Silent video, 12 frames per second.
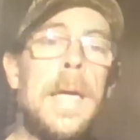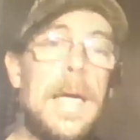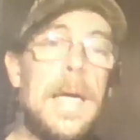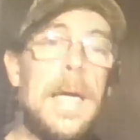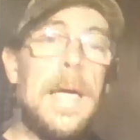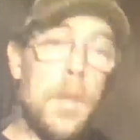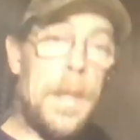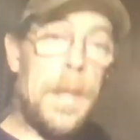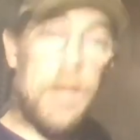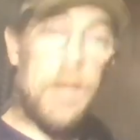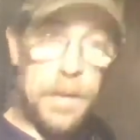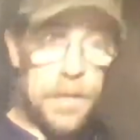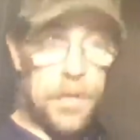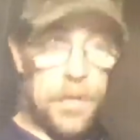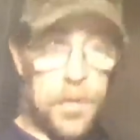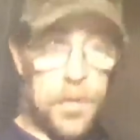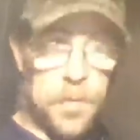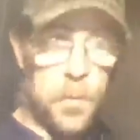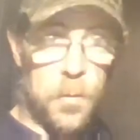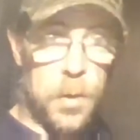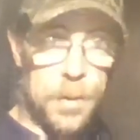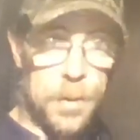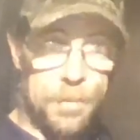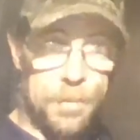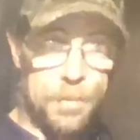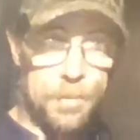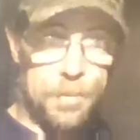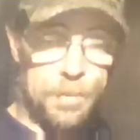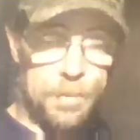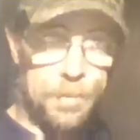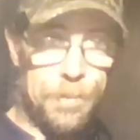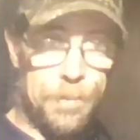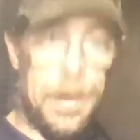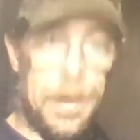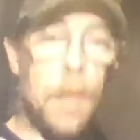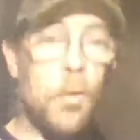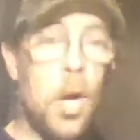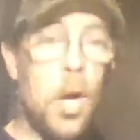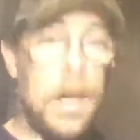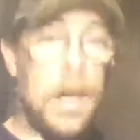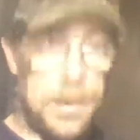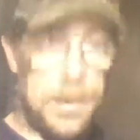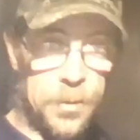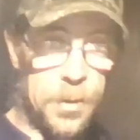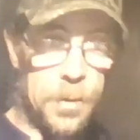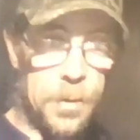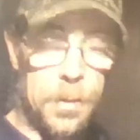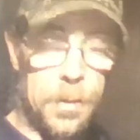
it's going to make life easier for you, a lot easier.